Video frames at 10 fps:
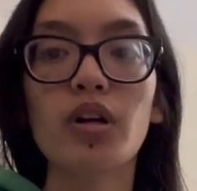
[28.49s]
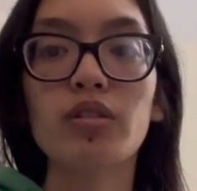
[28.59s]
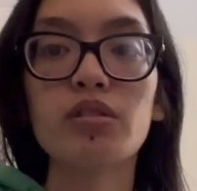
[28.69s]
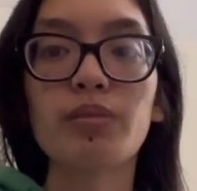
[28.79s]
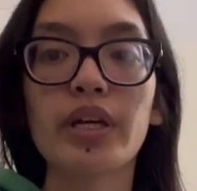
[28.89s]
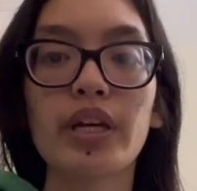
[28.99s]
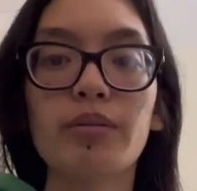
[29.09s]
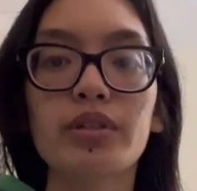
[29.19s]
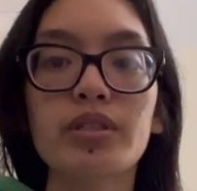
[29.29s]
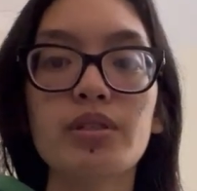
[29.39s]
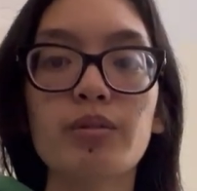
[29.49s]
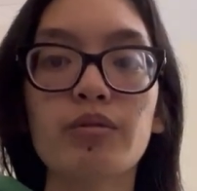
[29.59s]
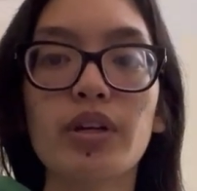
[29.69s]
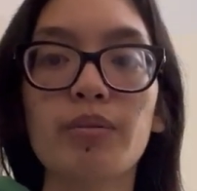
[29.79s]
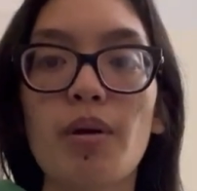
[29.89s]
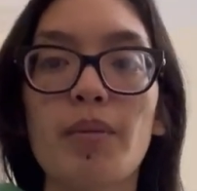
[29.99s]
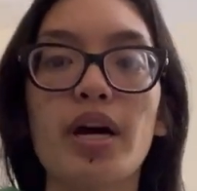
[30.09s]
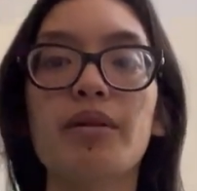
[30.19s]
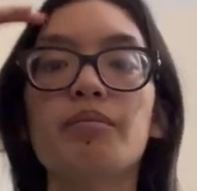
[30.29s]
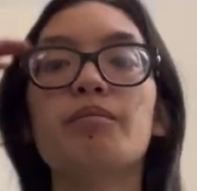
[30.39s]
Also, my camera is moving, my
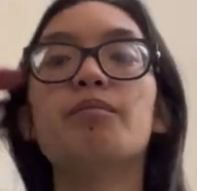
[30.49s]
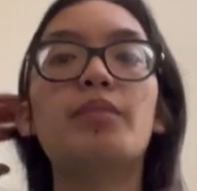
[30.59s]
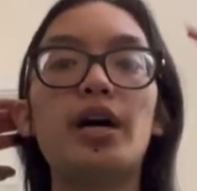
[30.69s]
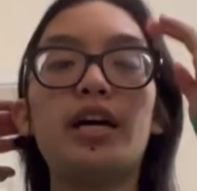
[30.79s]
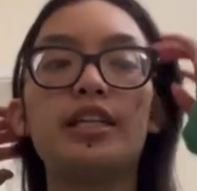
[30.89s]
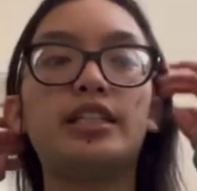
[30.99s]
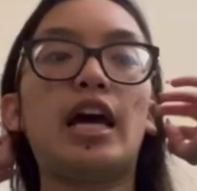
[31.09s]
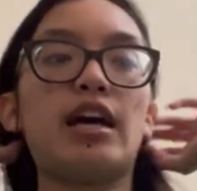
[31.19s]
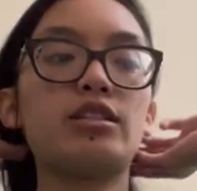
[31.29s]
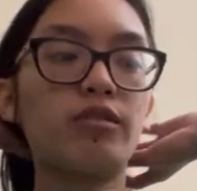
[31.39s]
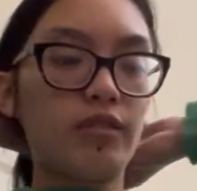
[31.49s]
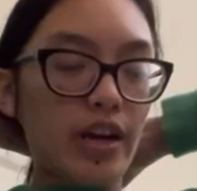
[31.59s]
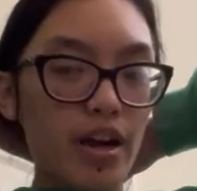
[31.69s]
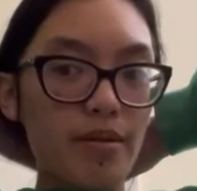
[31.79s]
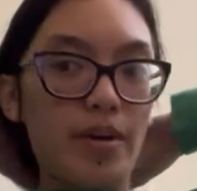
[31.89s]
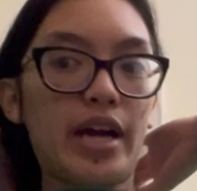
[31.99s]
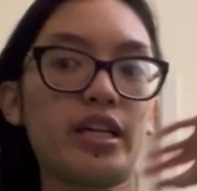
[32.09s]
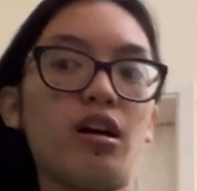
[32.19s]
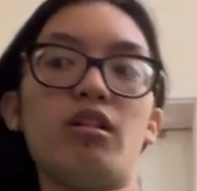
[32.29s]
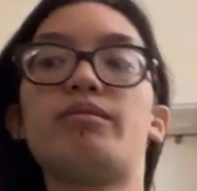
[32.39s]
bad. But yeah, so right now I'm
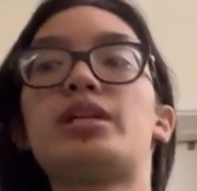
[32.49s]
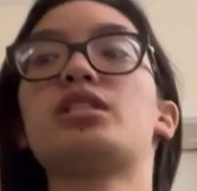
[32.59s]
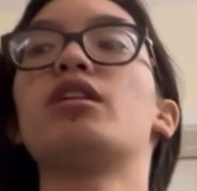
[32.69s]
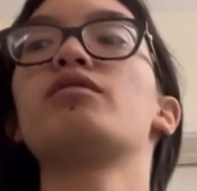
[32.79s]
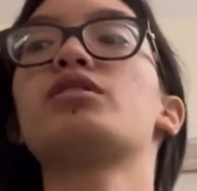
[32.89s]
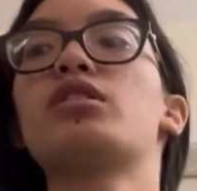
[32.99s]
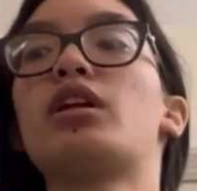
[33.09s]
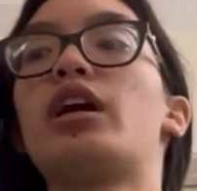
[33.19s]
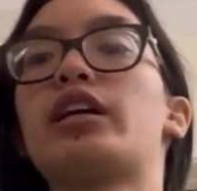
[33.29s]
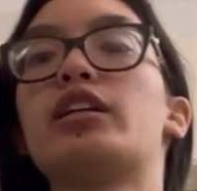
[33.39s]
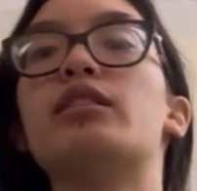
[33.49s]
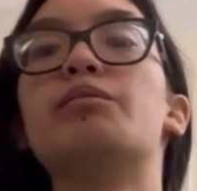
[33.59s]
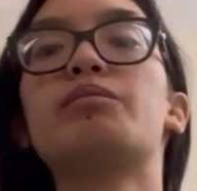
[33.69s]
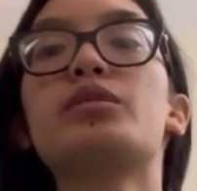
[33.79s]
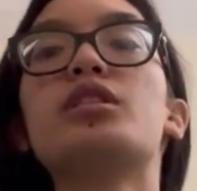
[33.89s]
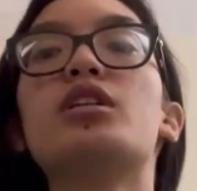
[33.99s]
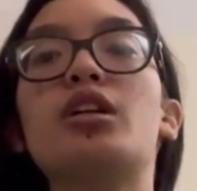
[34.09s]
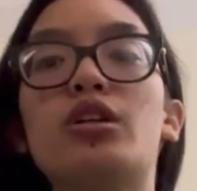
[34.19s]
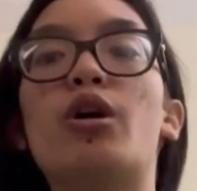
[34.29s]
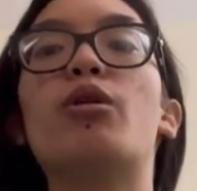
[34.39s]
packing all of my stuff so that I can
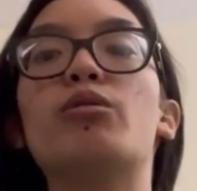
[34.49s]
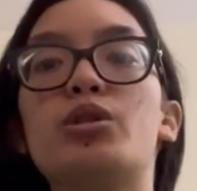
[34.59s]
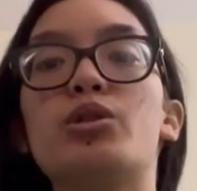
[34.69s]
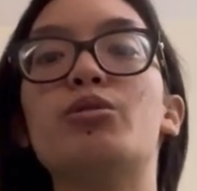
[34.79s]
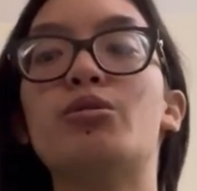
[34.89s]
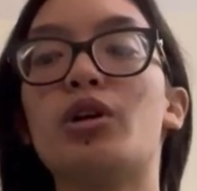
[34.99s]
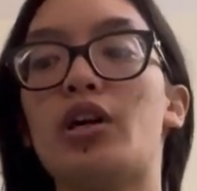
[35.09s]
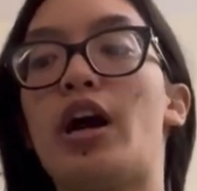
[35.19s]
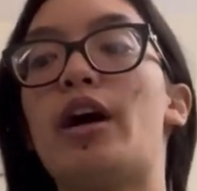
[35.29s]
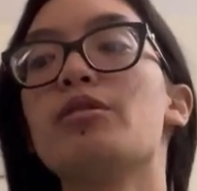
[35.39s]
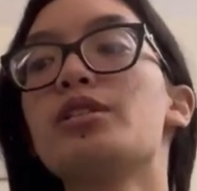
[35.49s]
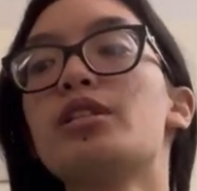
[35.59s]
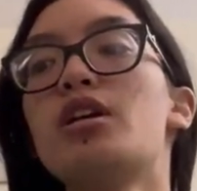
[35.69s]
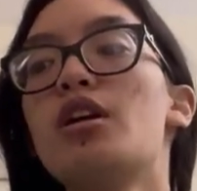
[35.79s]
go to her house.